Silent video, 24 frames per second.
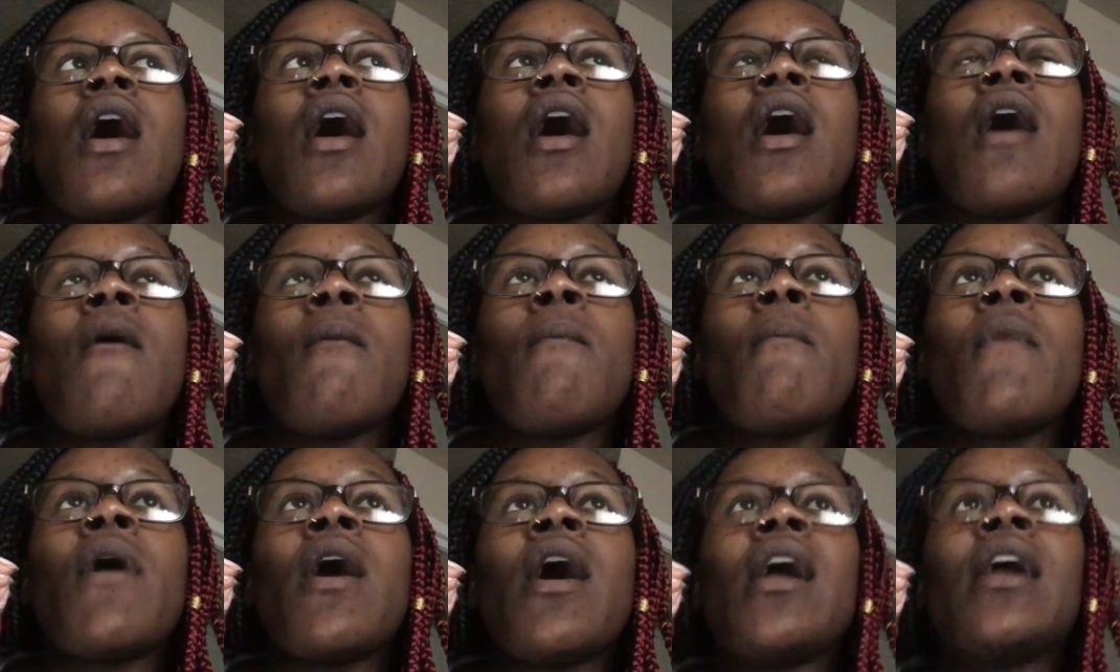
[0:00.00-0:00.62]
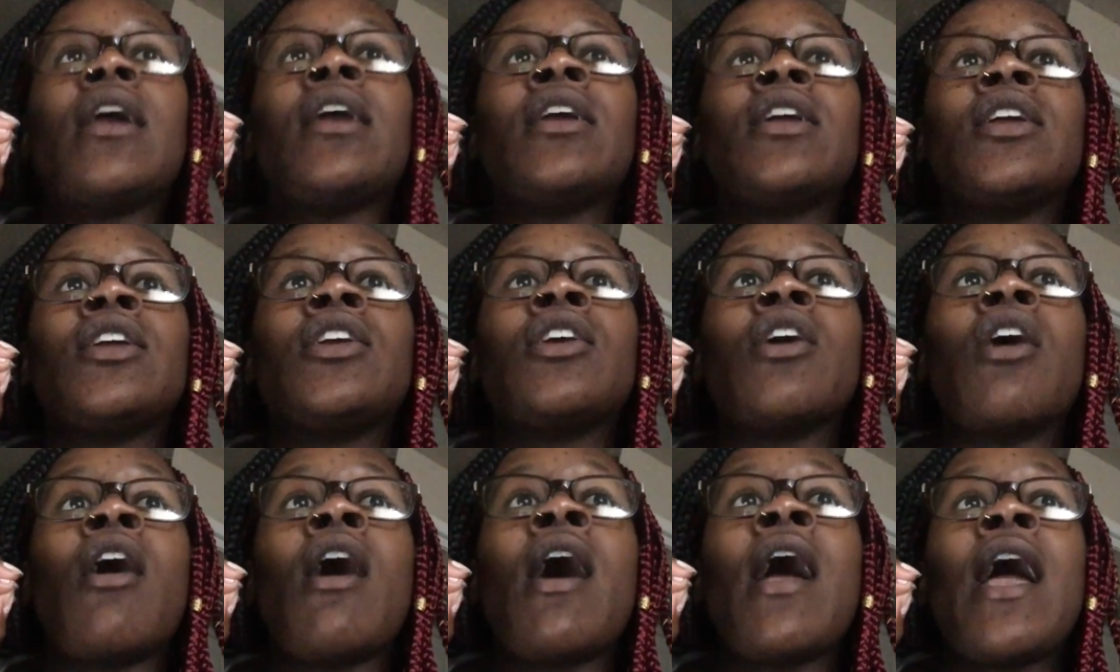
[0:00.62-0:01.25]
I'm like,
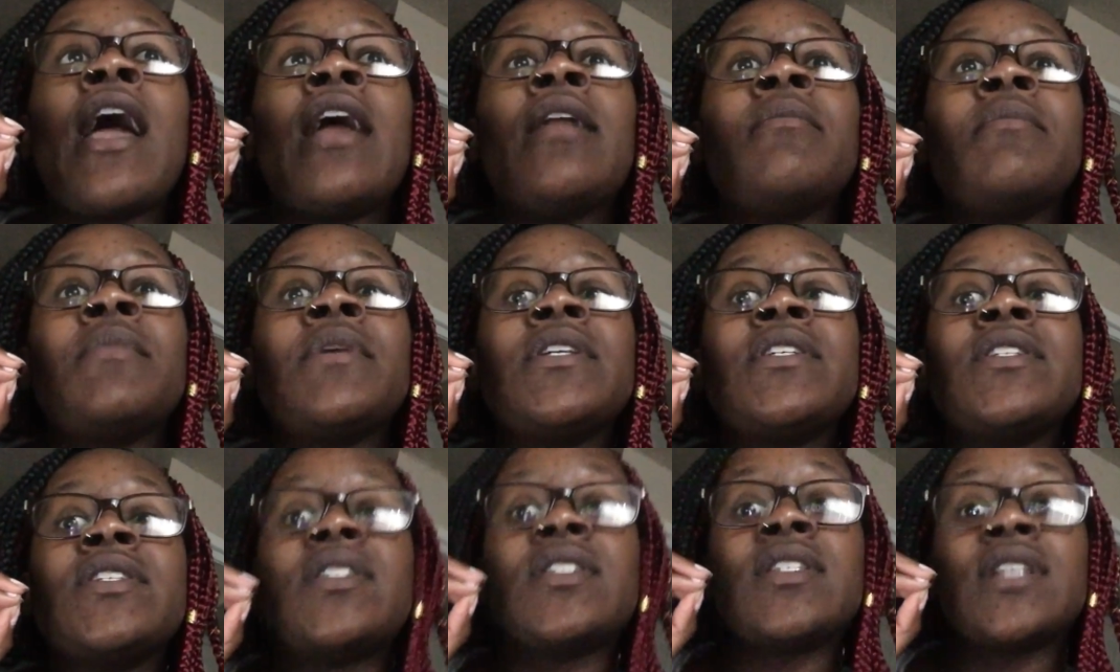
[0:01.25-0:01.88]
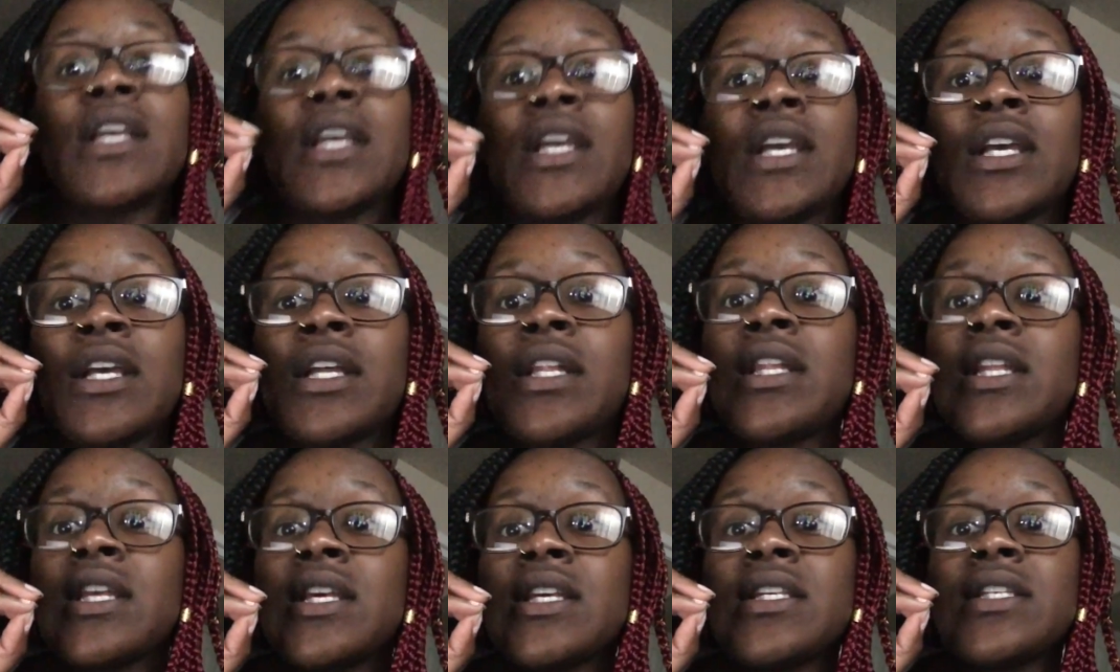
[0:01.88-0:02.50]
y'all had me
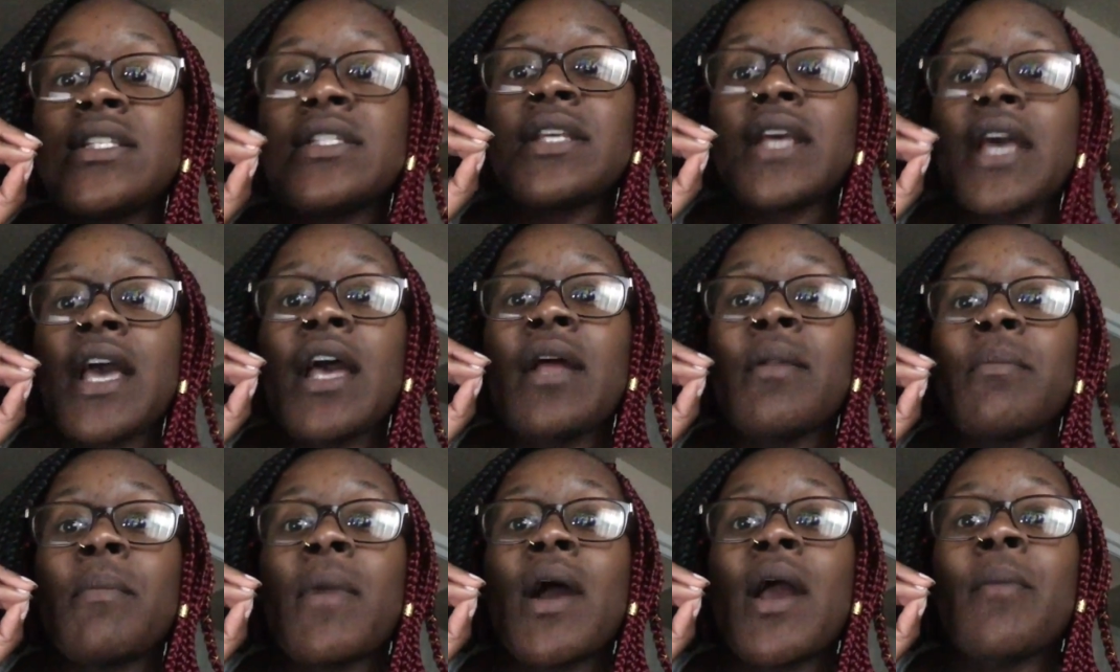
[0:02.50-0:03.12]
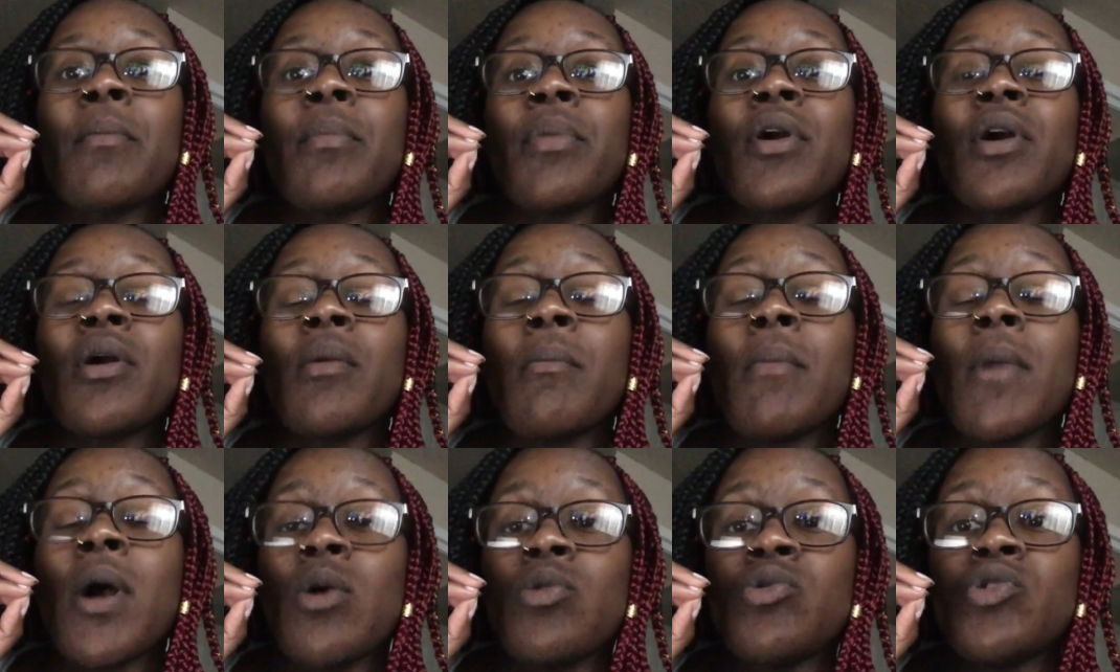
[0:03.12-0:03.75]
sing this at my
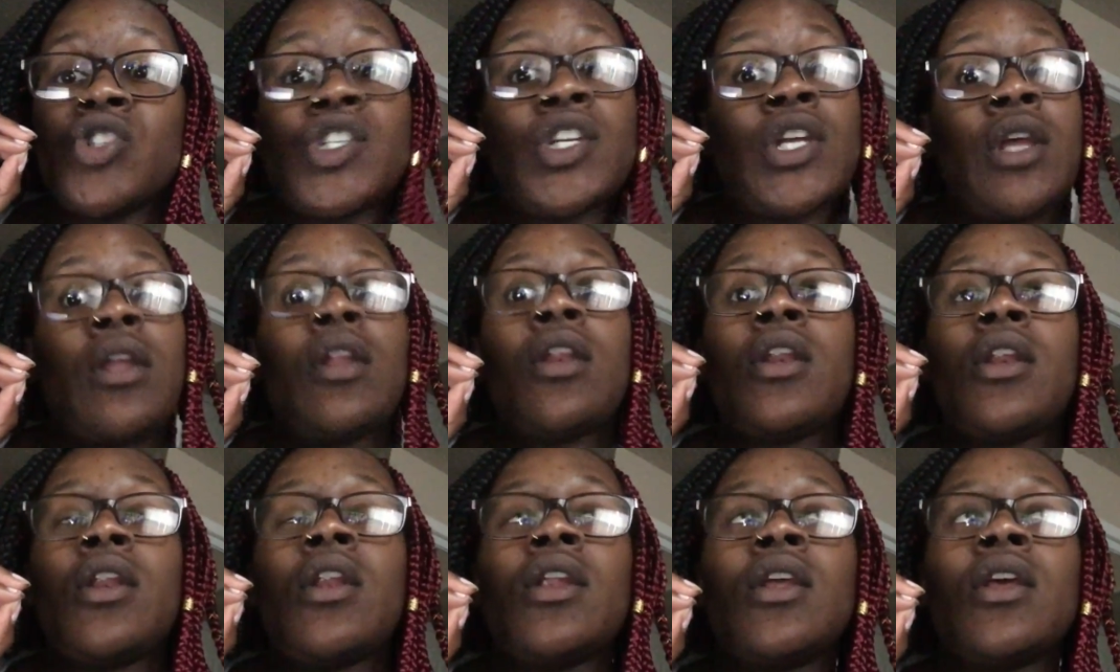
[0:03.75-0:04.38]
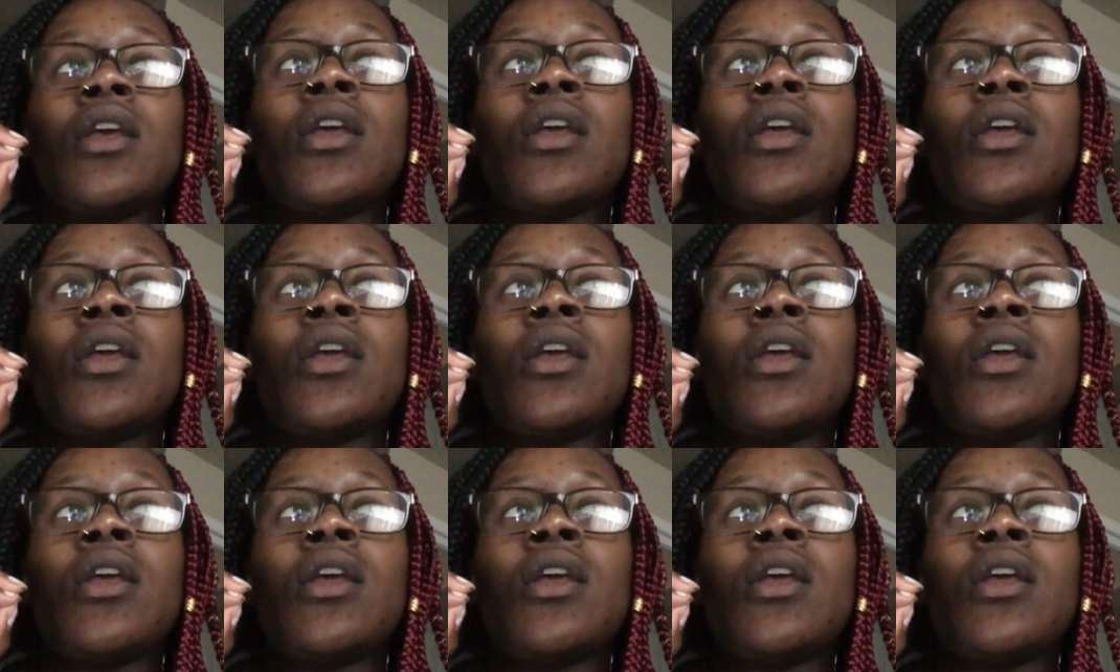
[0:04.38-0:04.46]
promotion?